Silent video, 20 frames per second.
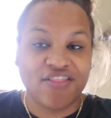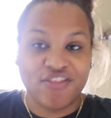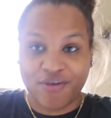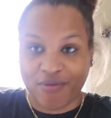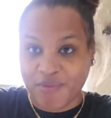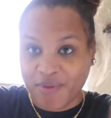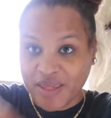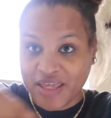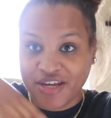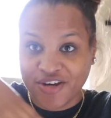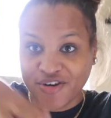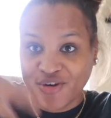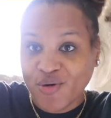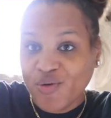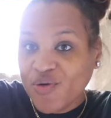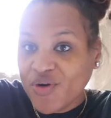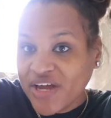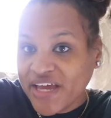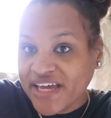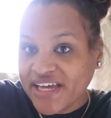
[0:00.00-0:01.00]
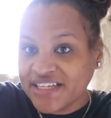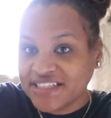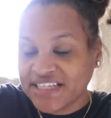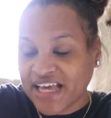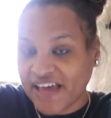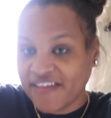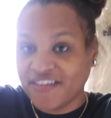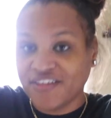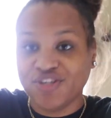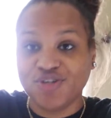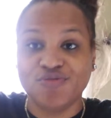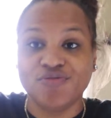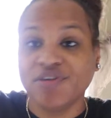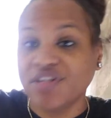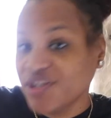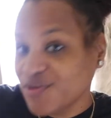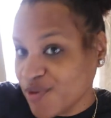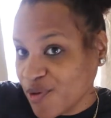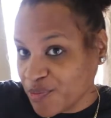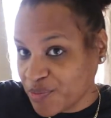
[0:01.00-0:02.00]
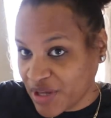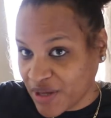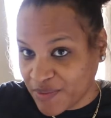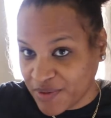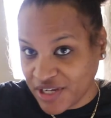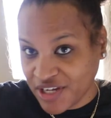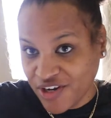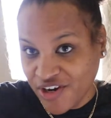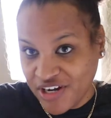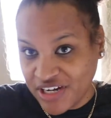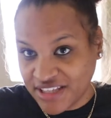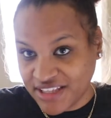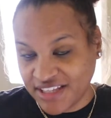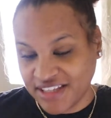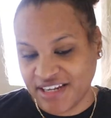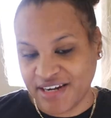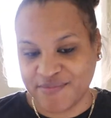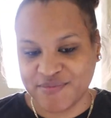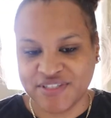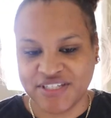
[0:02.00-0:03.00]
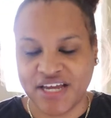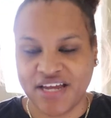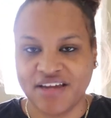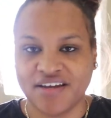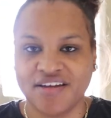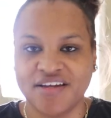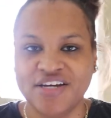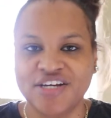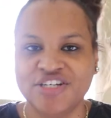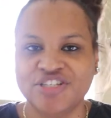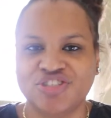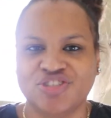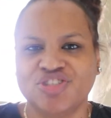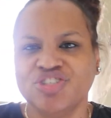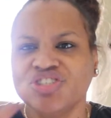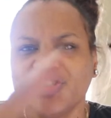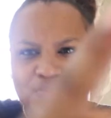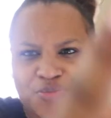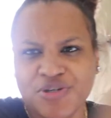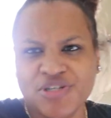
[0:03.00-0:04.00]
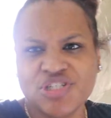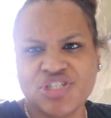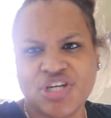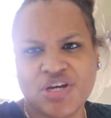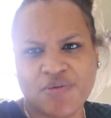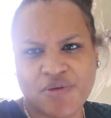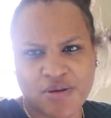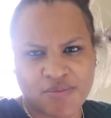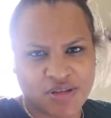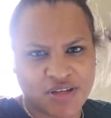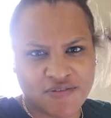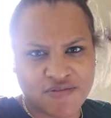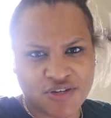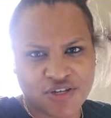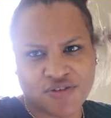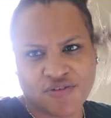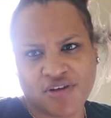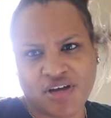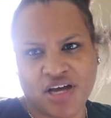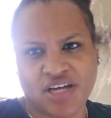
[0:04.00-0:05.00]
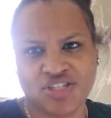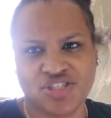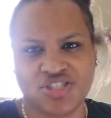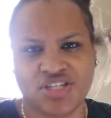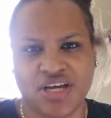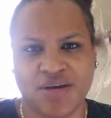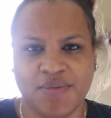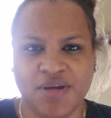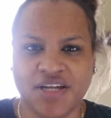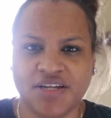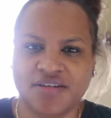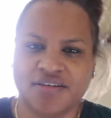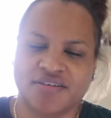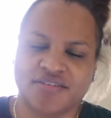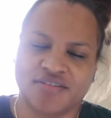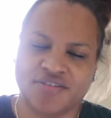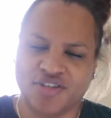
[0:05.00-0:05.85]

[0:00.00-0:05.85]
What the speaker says: making noise, and then you really won't be able to hear anything that I'm saying. So just appreciate what I'm giving you, gosh damn it.